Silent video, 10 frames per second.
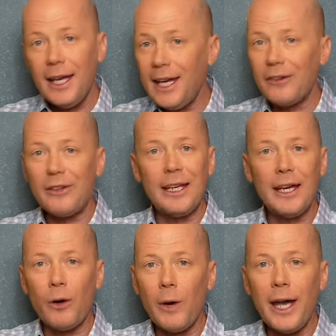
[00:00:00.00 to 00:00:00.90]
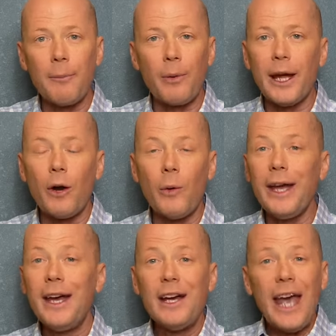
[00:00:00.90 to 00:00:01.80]
He has to get away and break
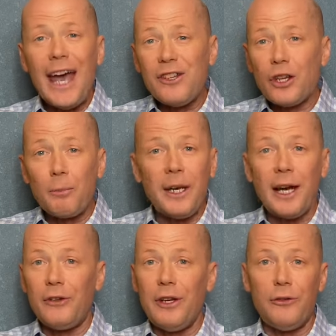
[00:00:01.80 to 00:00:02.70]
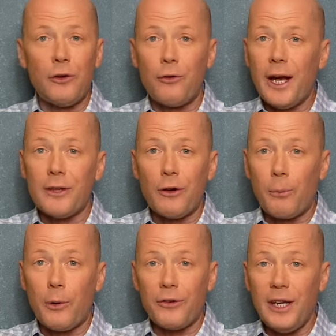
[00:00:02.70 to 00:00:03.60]
away, and just because he's your director
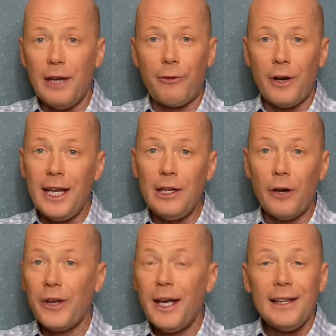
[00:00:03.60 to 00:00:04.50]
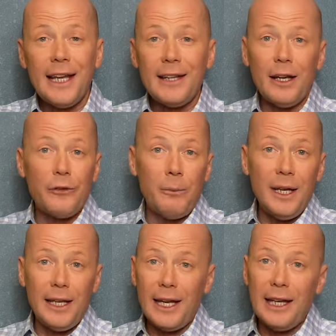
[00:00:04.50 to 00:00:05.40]
sportif for Ineos, that doesn't
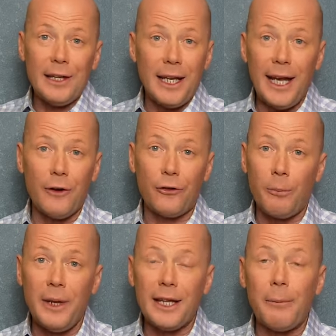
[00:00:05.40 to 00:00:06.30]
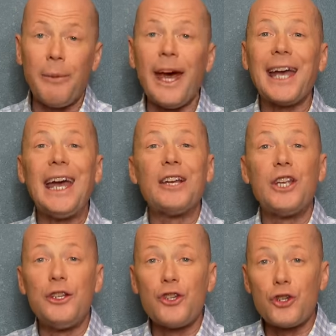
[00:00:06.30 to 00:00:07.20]
mean that Ethan Hayter should be at the back, and
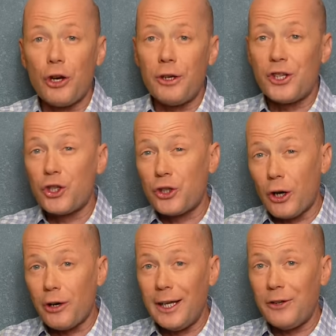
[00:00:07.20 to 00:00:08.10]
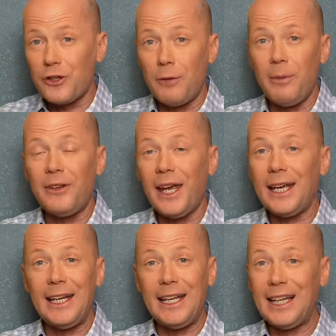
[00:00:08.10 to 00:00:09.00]
he certainly shouldn't be
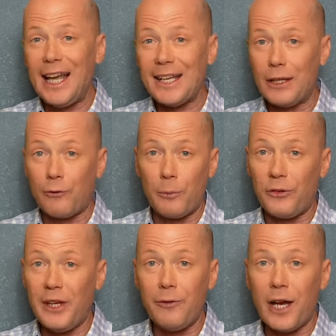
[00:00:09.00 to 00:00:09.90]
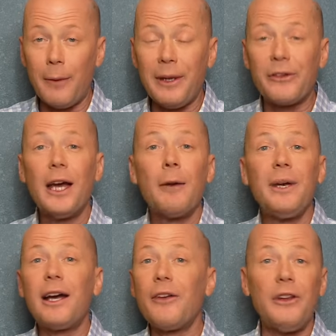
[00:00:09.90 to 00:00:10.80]
taking any lessons from Steve Cummings
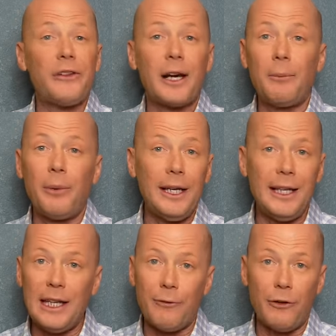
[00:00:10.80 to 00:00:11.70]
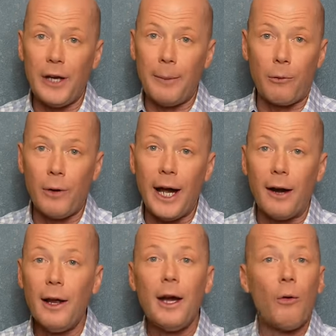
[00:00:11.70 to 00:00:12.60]
because he's a completely different type of rider.
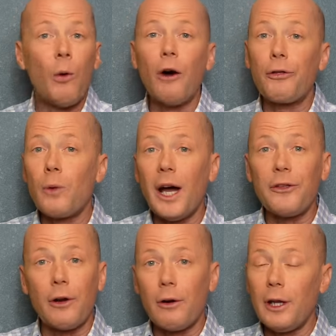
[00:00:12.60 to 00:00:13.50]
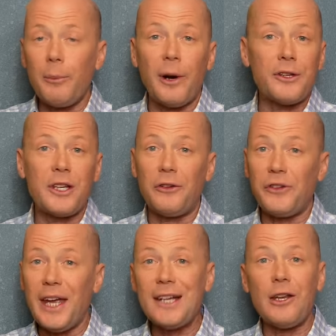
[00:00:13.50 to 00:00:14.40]
Well, throughout the early parts of the
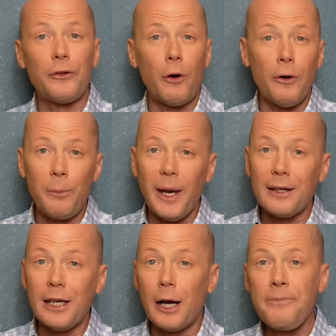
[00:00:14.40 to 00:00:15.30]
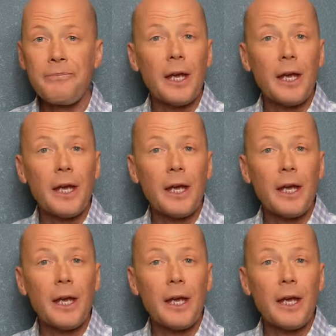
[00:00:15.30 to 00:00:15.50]
stage, he's always back there.